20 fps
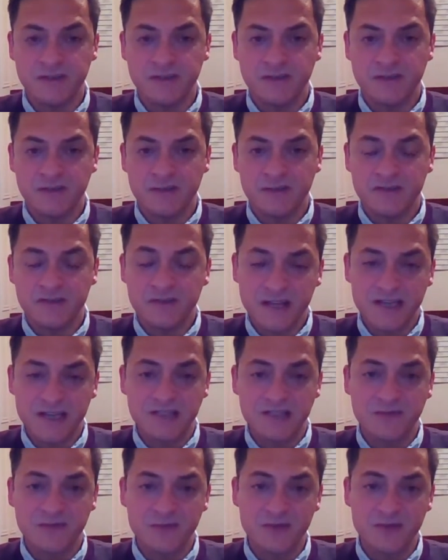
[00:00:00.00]
So that's the
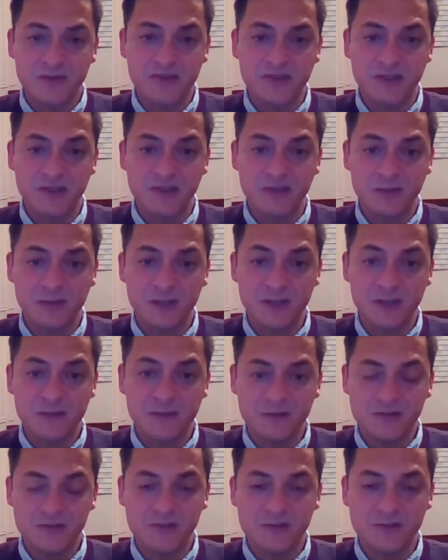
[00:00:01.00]
first thing, right?
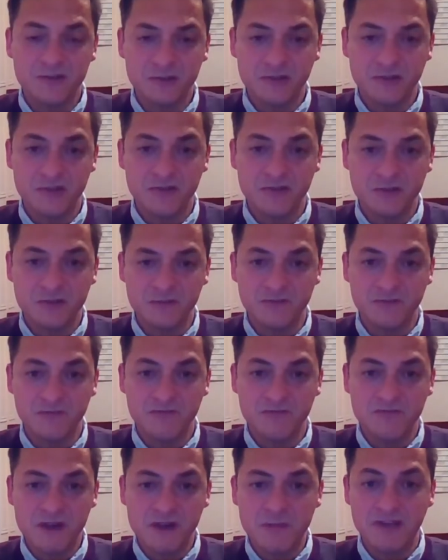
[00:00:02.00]
Just
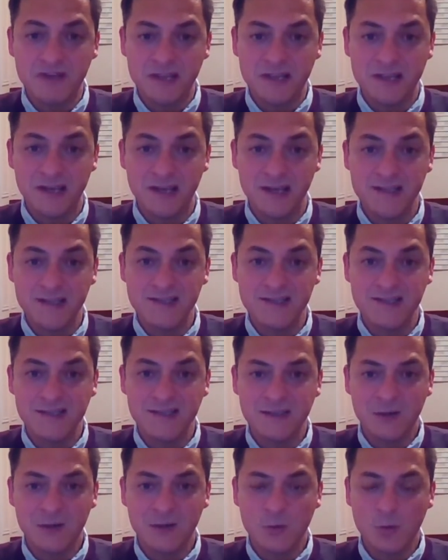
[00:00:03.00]
replicate
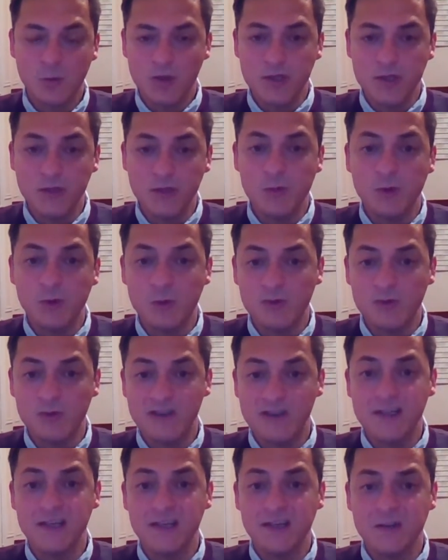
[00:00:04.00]
what you were
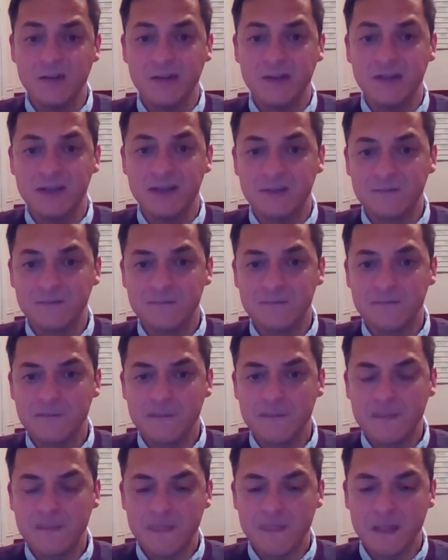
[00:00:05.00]
already doing.
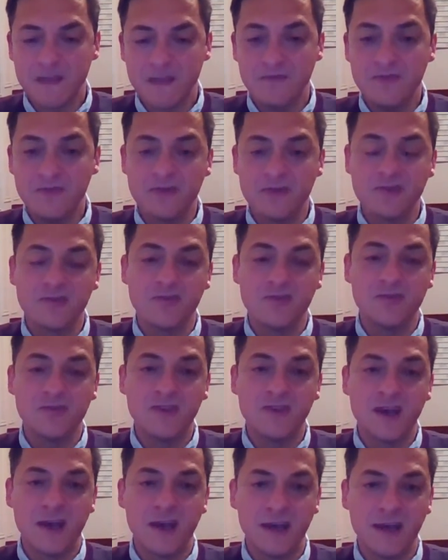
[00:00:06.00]
If you can do
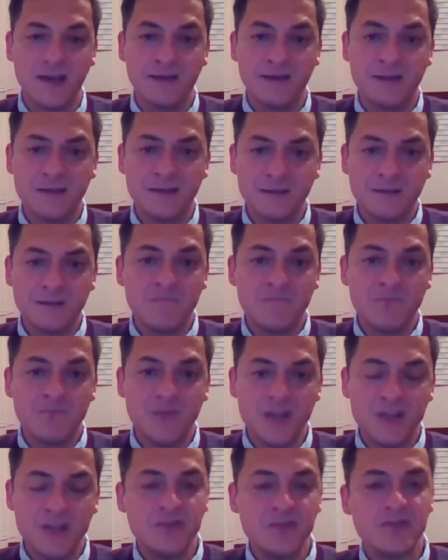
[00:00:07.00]
that, then
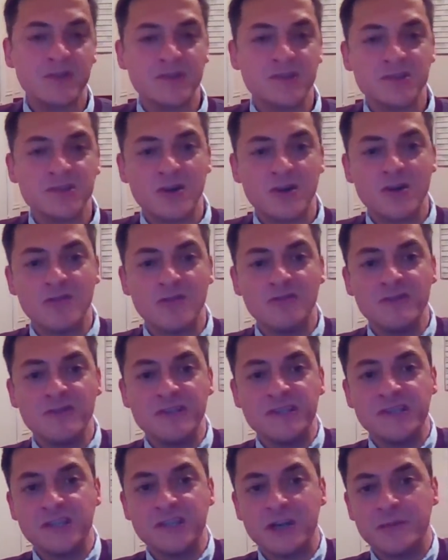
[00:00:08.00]
you can start
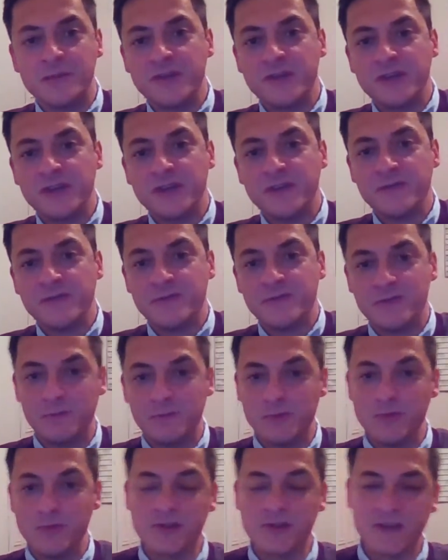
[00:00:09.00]
reaching up here for a
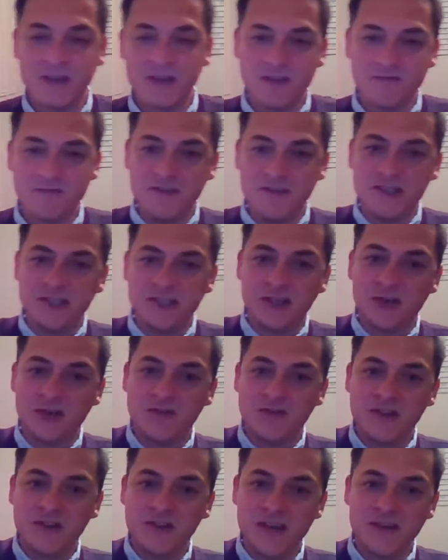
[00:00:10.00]
book, reaching over
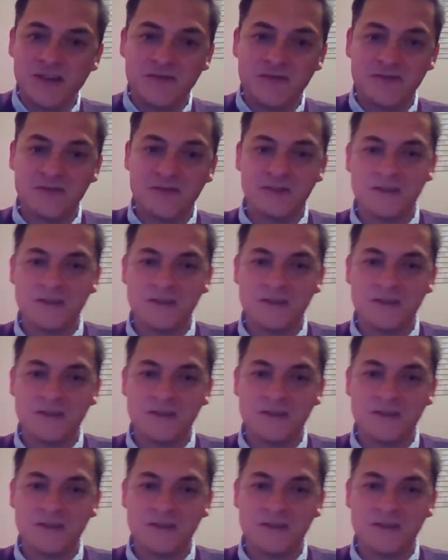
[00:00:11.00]
there for